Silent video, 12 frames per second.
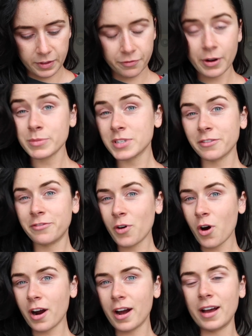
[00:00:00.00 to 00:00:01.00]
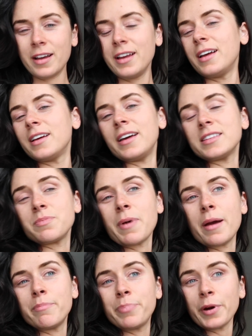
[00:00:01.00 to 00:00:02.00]
From Sephora, it's
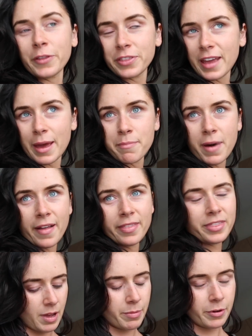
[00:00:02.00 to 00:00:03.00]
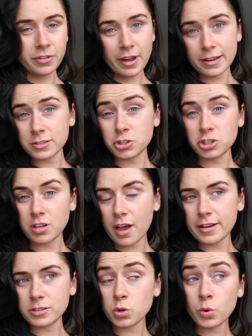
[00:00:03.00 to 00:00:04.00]
my birthday month. My birthday is
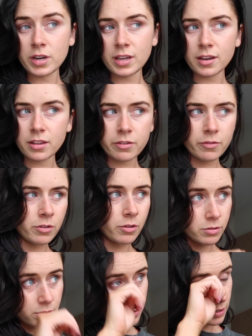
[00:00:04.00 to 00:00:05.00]
July twentieth, for those of